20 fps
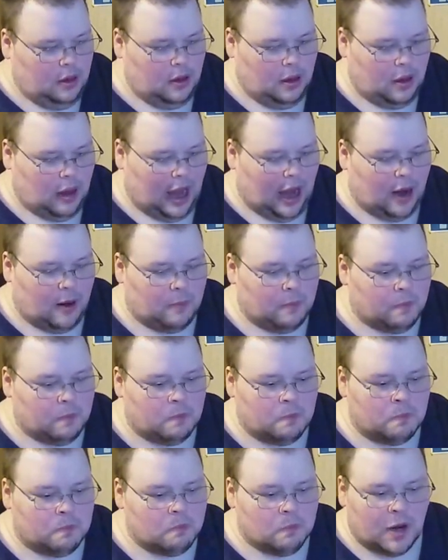how
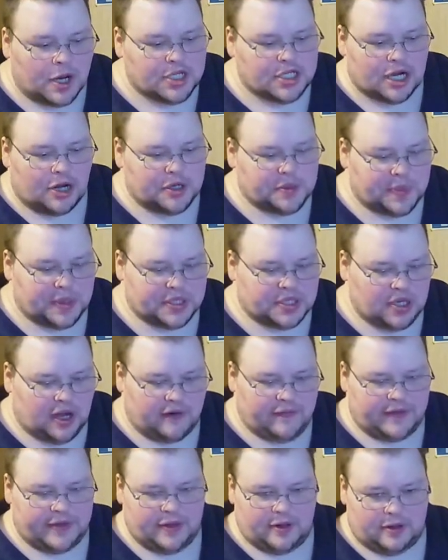much I was pissed
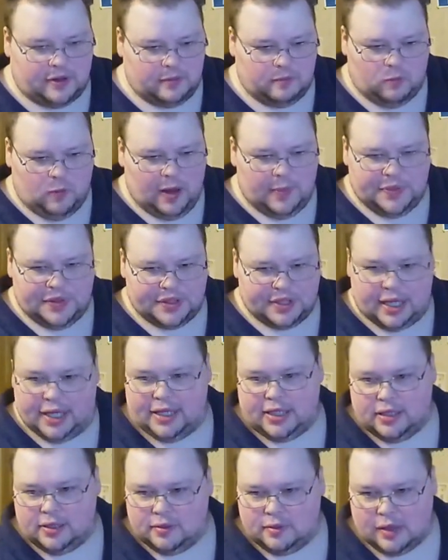off at their
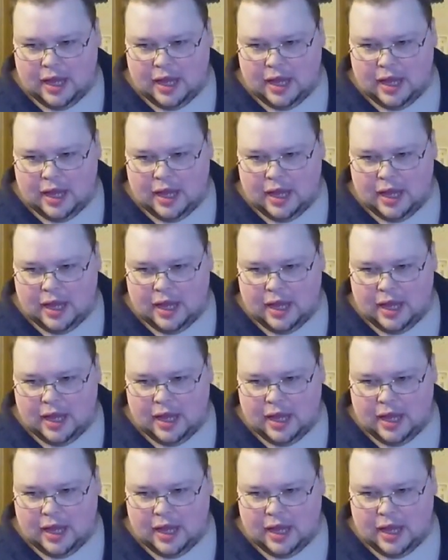website.